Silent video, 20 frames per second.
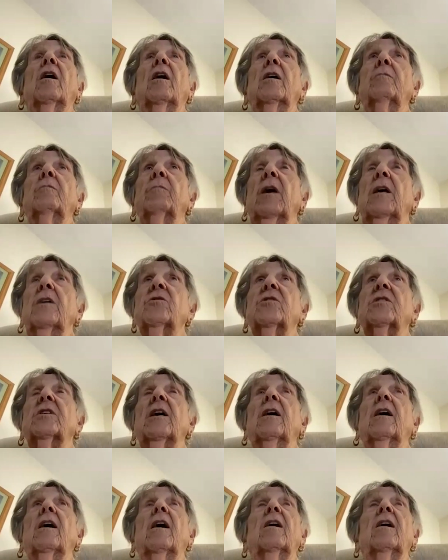on
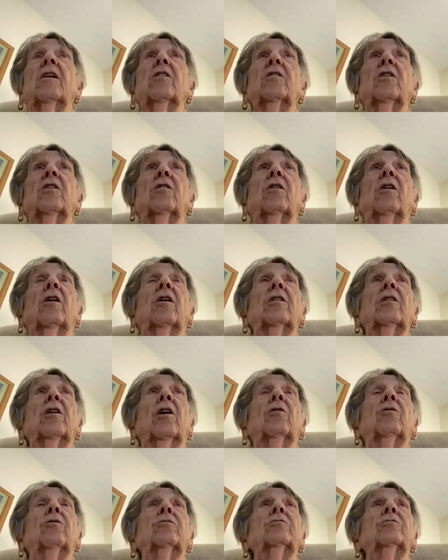myself, on alone,
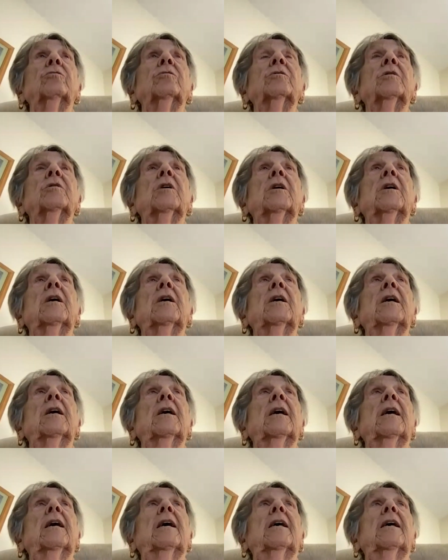alone,
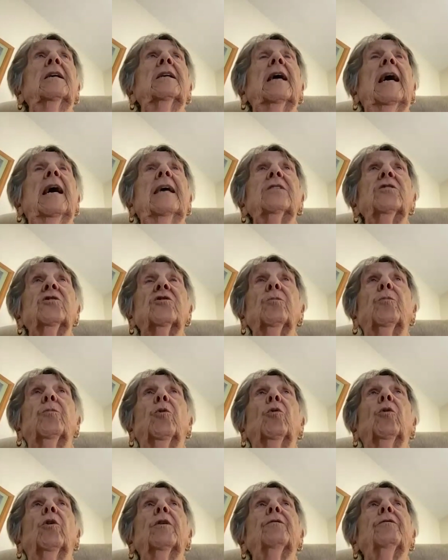and had
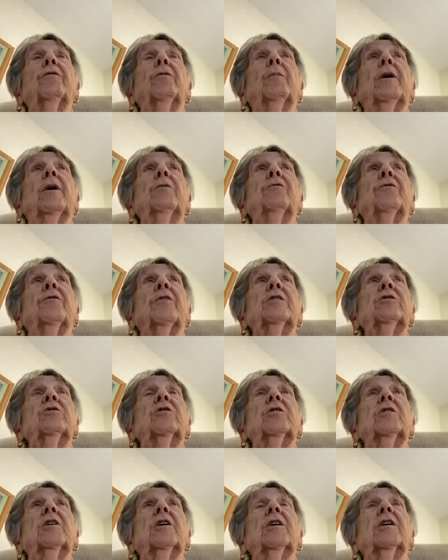support from my friend
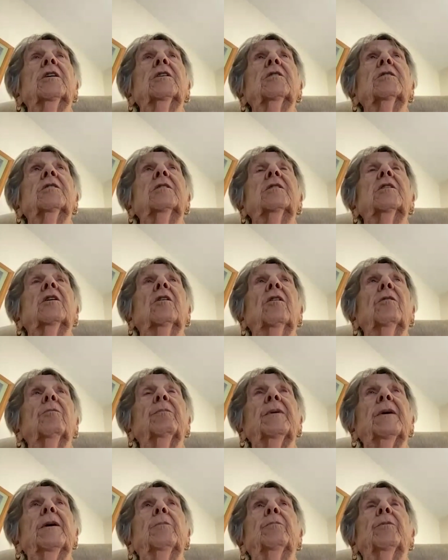Sheila and other
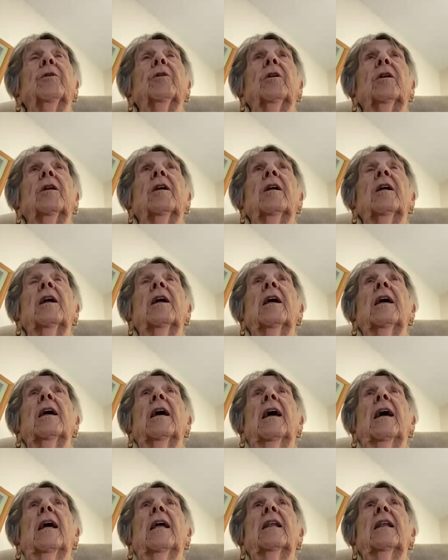people.
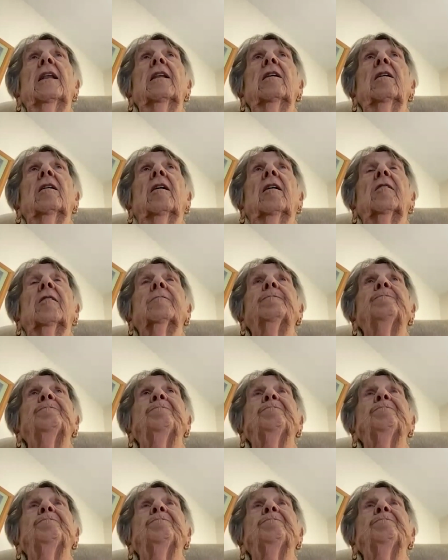And uh,